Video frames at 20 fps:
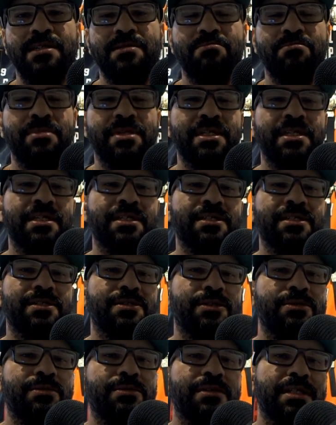
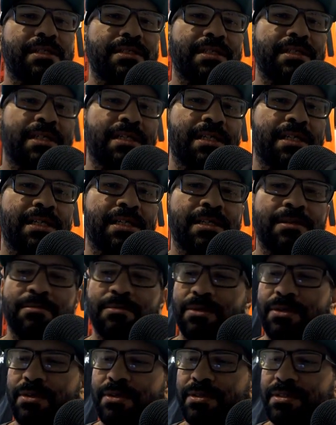Minnesota
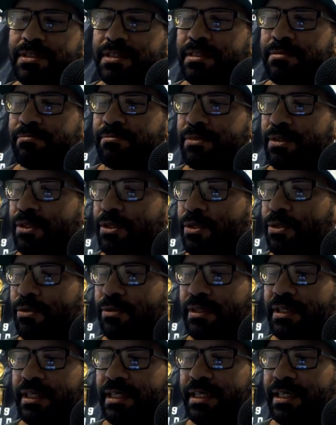team or some
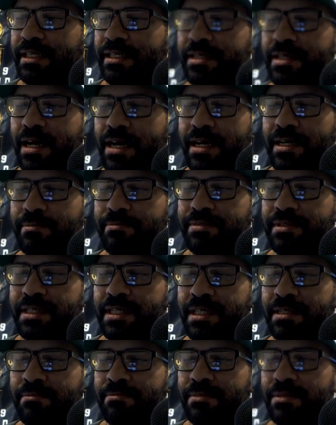lowly garb
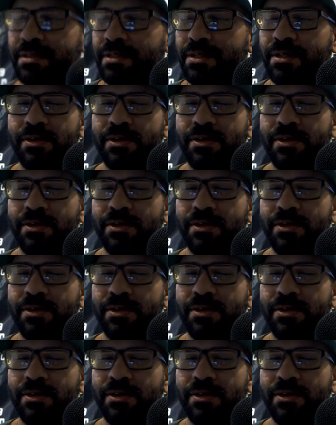team.